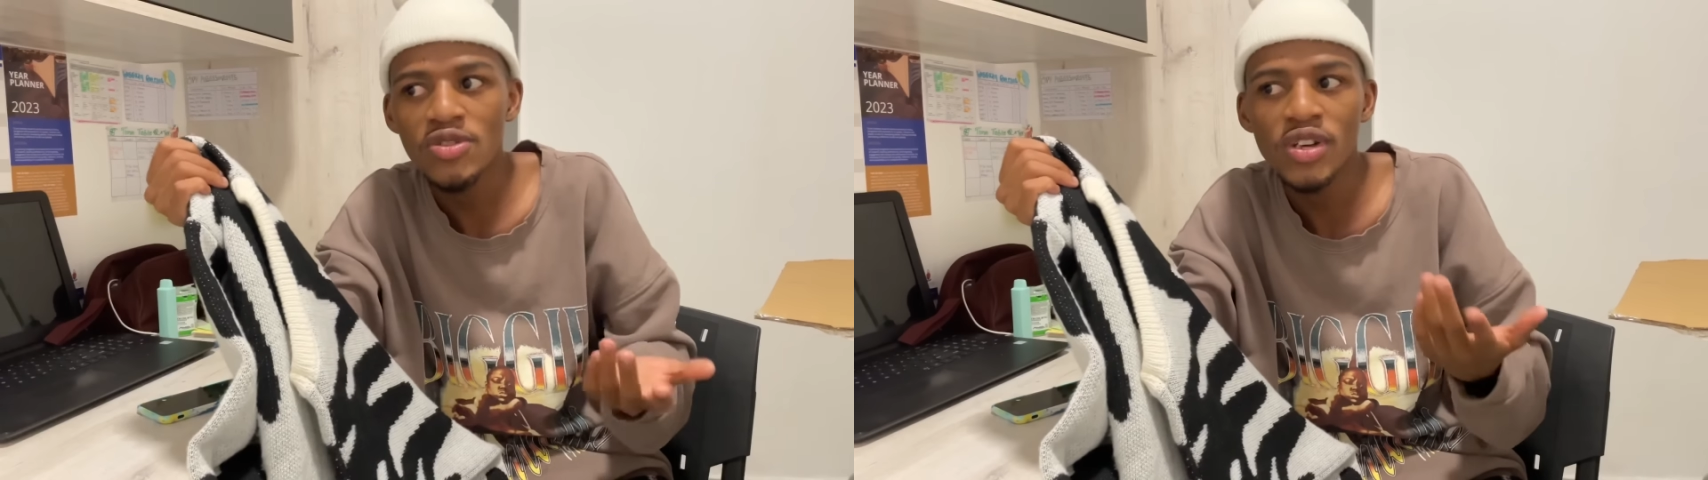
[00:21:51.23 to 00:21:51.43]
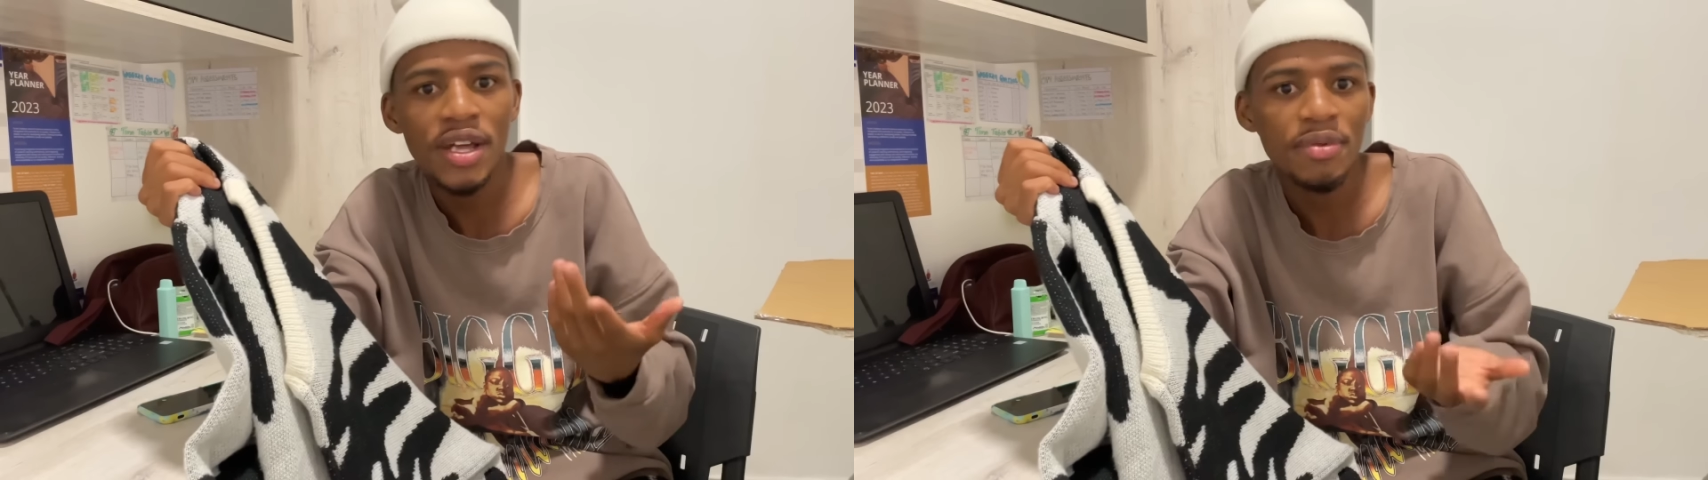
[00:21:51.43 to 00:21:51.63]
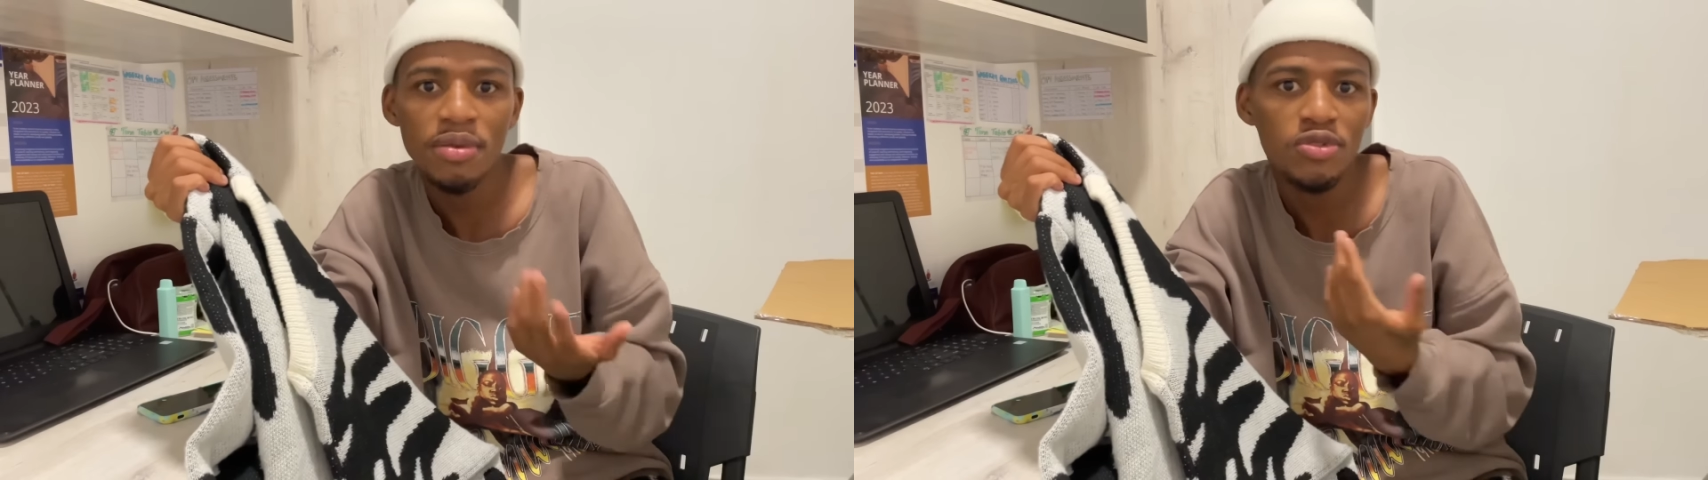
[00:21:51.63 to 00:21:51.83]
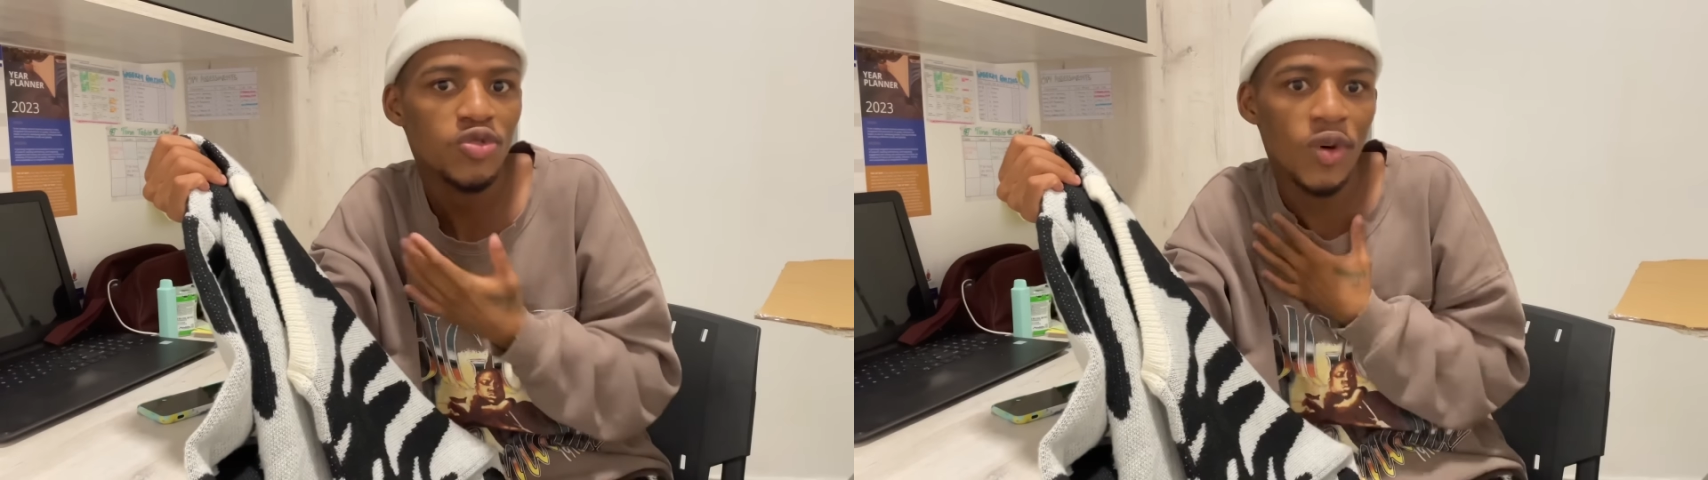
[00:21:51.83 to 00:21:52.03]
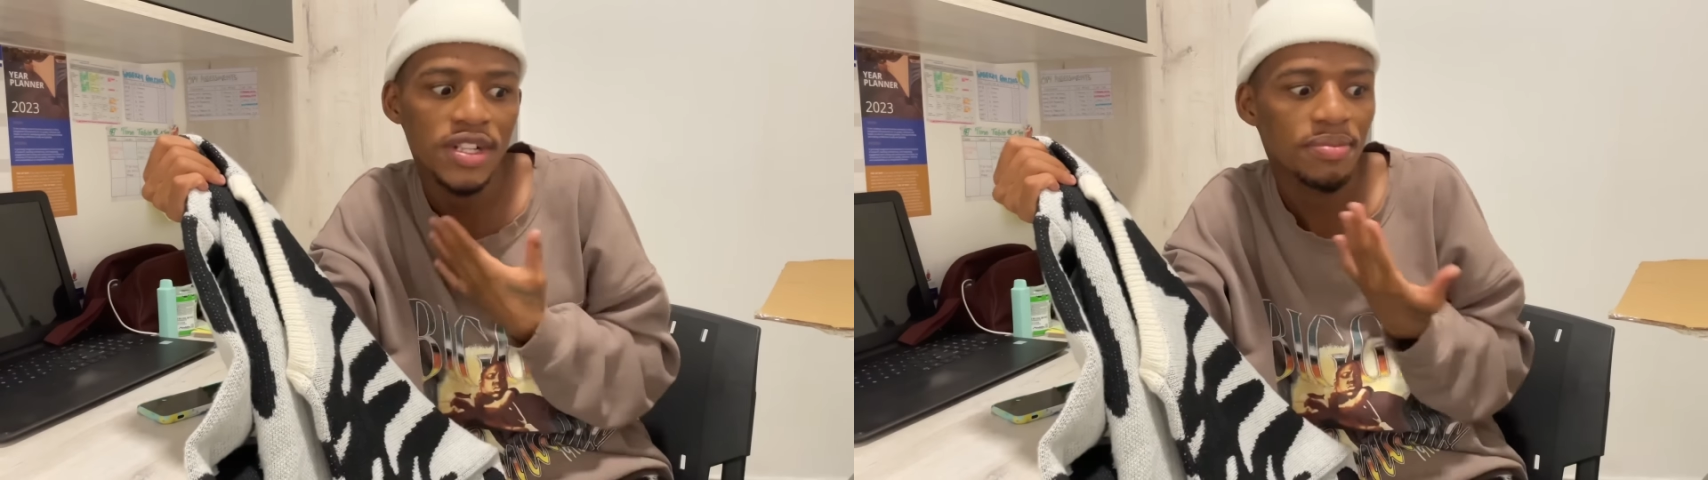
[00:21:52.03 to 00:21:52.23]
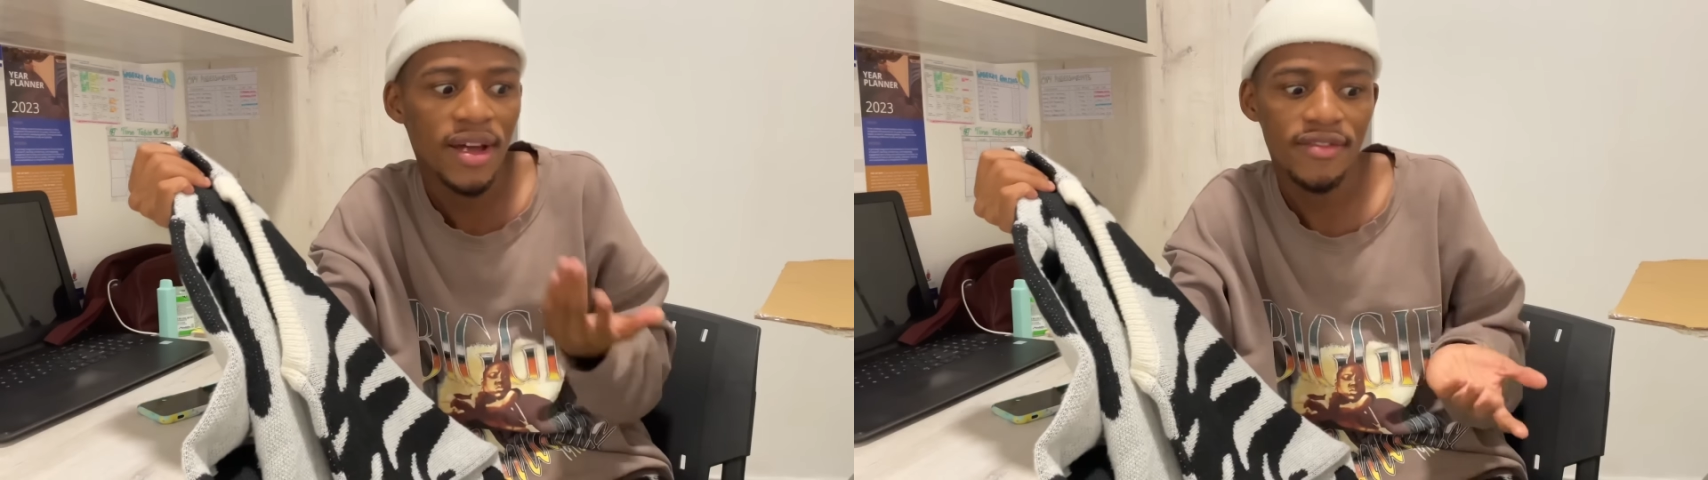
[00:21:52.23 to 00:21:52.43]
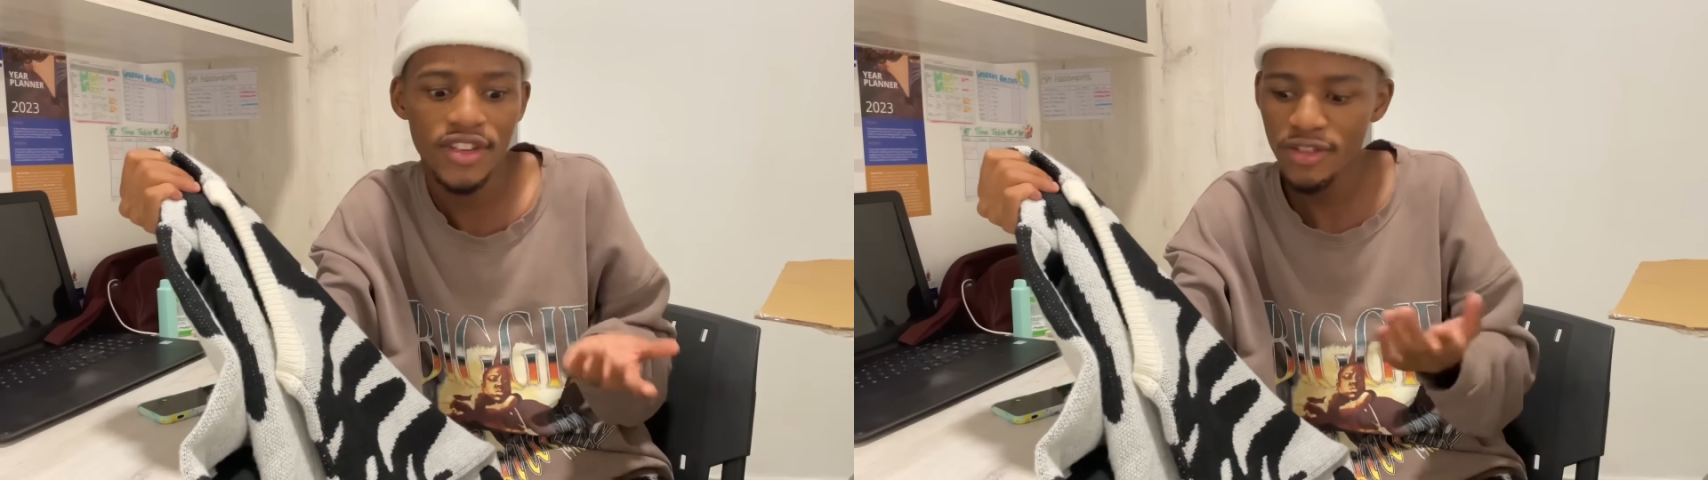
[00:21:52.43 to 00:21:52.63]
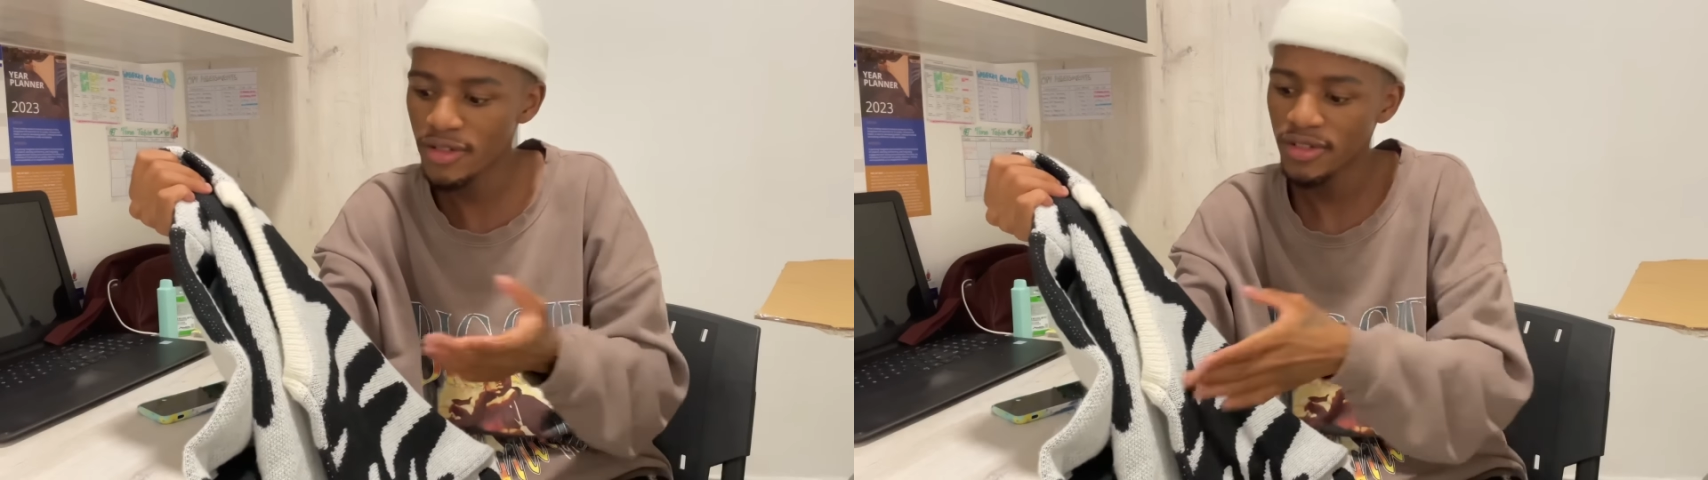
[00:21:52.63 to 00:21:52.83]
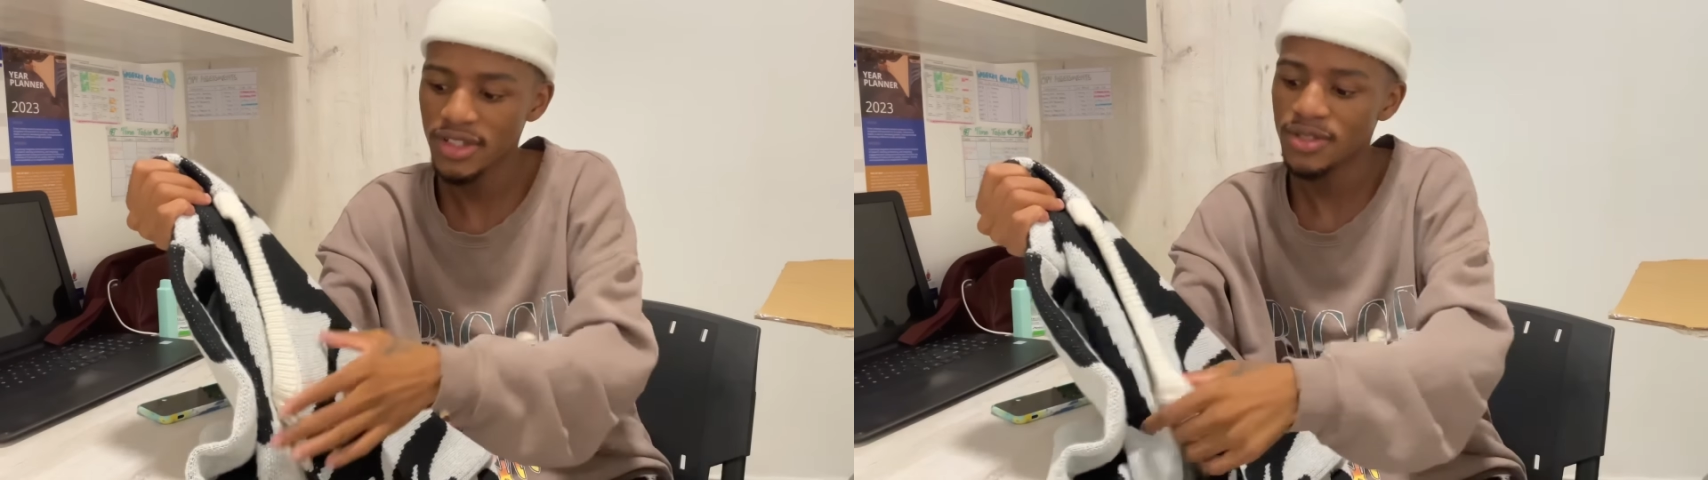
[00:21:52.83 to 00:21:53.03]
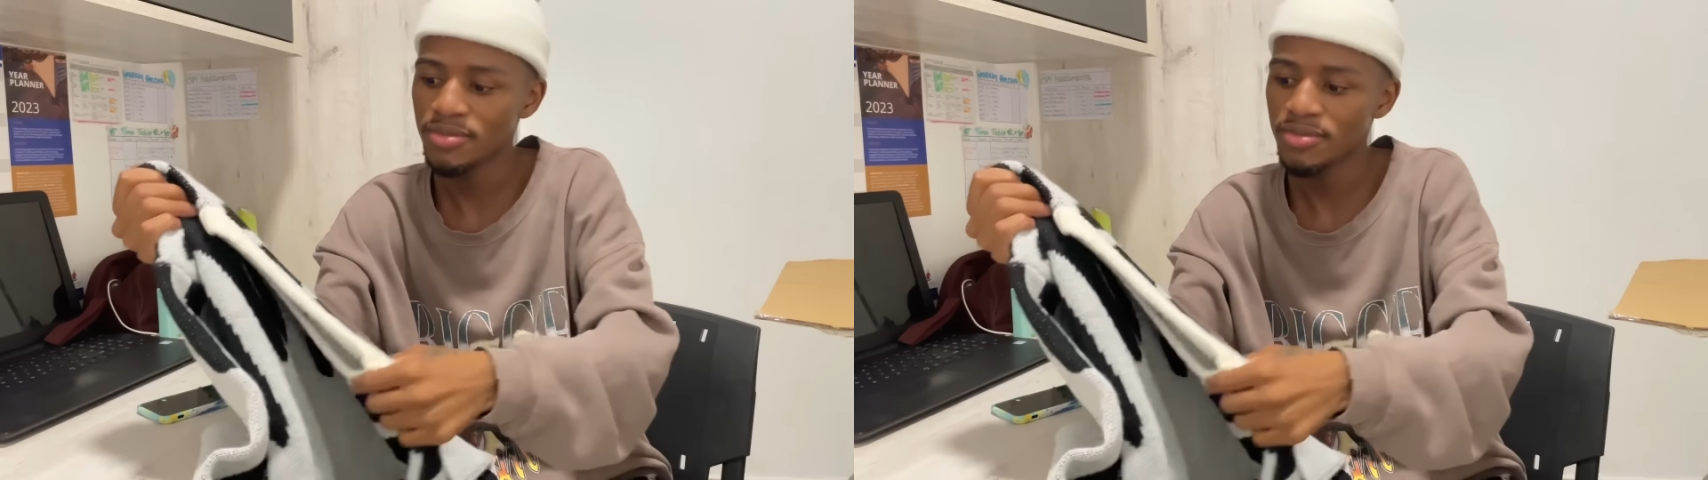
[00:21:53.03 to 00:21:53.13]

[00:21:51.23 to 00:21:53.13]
to get people to watch my videos,